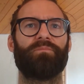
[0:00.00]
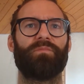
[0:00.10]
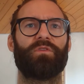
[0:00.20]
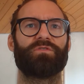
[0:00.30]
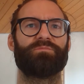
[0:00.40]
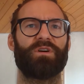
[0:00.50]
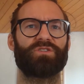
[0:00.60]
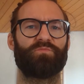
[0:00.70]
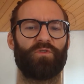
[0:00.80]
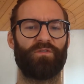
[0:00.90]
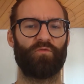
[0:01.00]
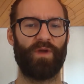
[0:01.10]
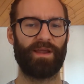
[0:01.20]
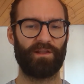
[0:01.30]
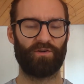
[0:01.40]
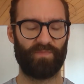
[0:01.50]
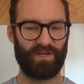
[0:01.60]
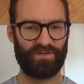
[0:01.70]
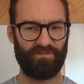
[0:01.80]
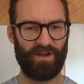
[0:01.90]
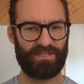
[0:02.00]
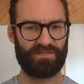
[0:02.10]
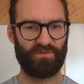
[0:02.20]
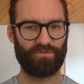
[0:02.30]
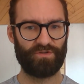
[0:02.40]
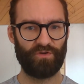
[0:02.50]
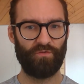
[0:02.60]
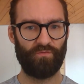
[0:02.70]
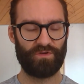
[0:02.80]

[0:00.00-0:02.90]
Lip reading: there's much more of a regular picture for SMO2,